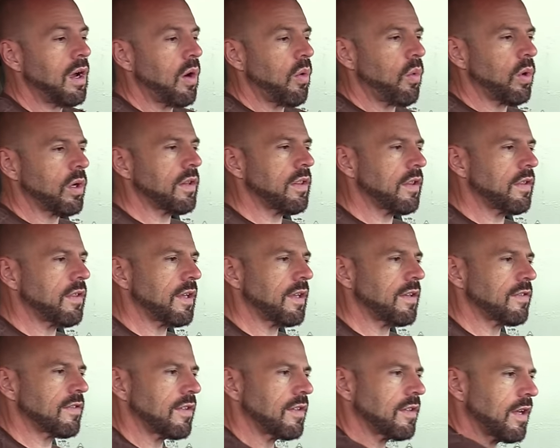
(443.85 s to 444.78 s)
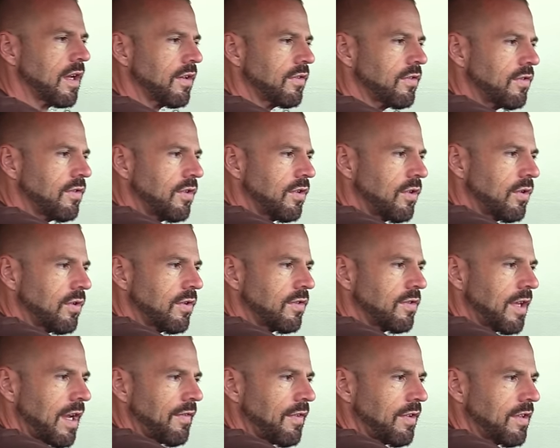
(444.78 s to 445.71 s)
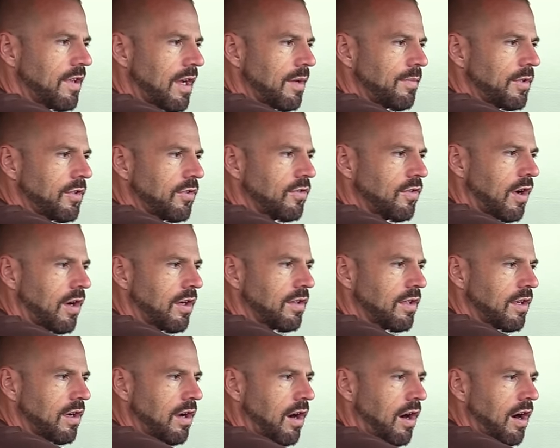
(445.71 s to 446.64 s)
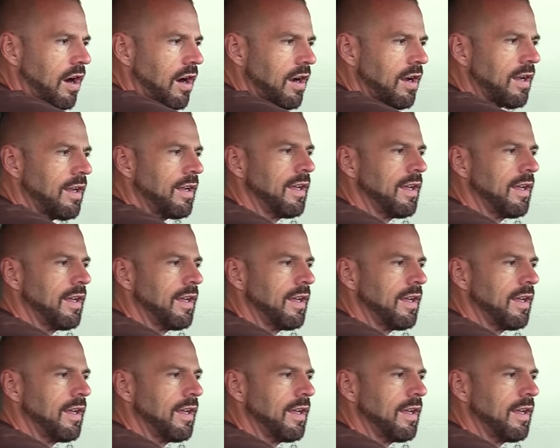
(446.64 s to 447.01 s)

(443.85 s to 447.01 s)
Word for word: One of the things it does do is every time you start the car,